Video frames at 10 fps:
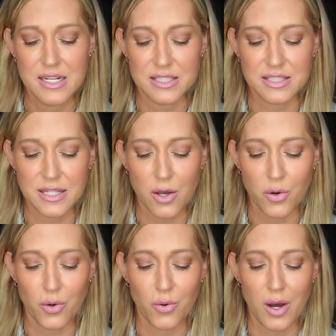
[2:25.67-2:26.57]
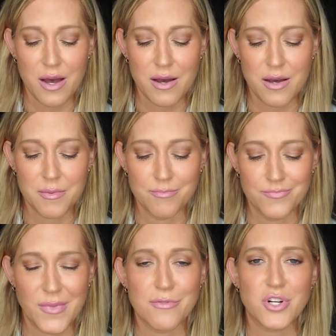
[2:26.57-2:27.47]
So
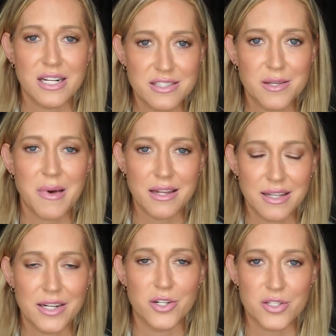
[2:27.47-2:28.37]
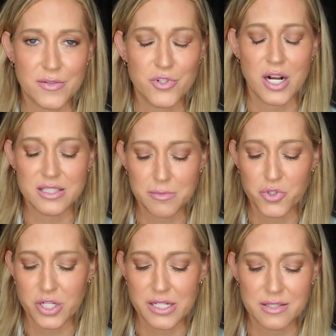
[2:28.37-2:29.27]
I've tried some eyeliners, I've tried some
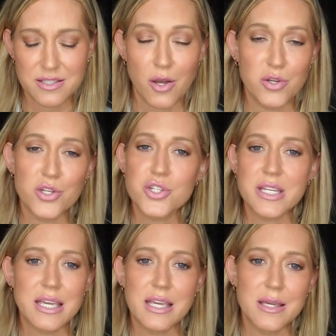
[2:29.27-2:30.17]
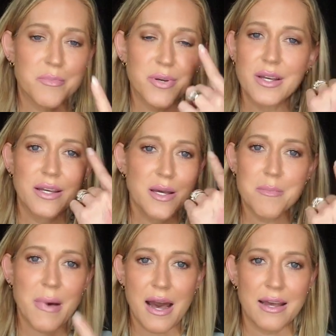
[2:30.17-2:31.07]
tricks. So I usually keep
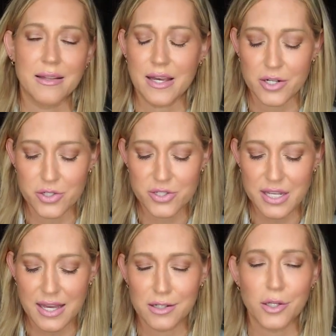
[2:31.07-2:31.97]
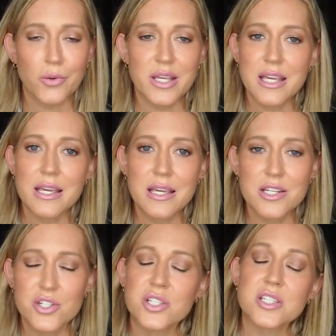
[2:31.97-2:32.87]
my eyeliners kind of low-key,
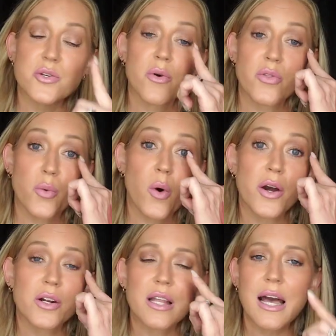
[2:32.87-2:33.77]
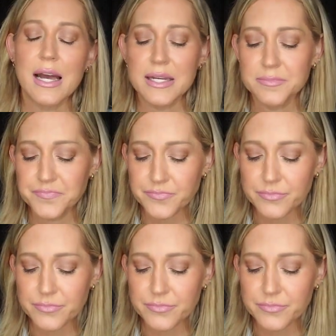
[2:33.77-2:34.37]
just do on the waterline.